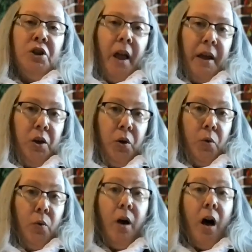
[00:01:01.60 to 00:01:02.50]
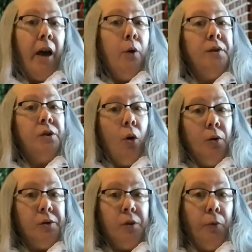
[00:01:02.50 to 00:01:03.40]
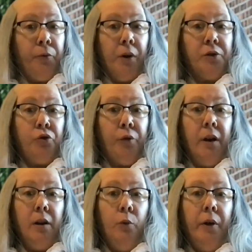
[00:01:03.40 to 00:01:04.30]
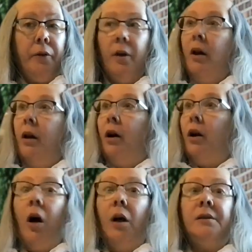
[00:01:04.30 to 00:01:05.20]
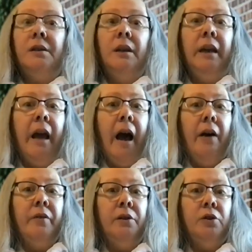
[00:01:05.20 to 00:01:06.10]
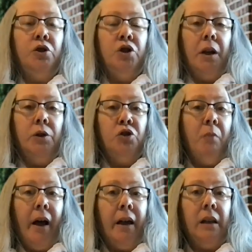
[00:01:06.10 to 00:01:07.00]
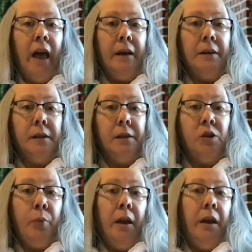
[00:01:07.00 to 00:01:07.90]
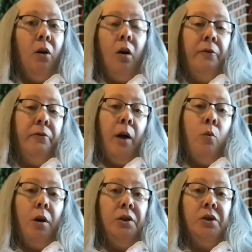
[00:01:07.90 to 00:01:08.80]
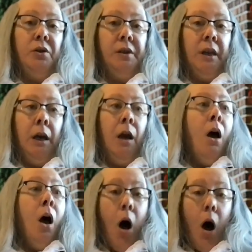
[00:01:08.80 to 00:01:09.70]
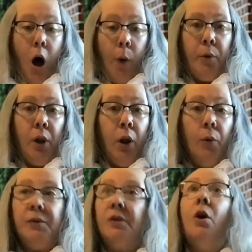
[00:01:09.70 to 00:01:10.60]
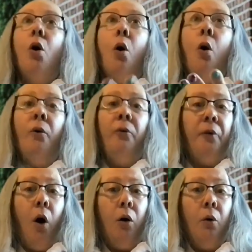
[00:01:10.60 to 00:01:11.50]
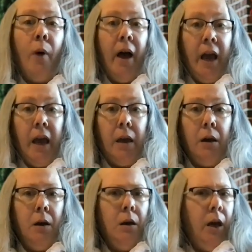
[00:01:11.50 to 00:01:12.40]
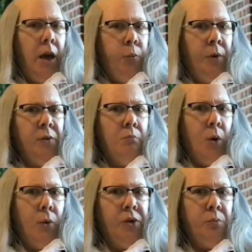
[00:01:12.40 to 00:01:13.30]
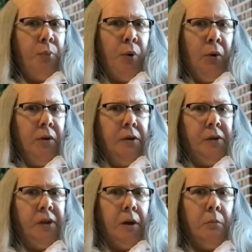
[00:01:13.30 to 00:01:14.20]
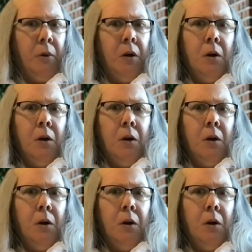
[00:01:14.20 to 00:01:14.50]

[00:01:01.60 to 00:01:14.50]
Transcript: like you, I was also frustrated with constantly having to change my glasses depending on if I wanted to see up close or far away. It was most burdensome.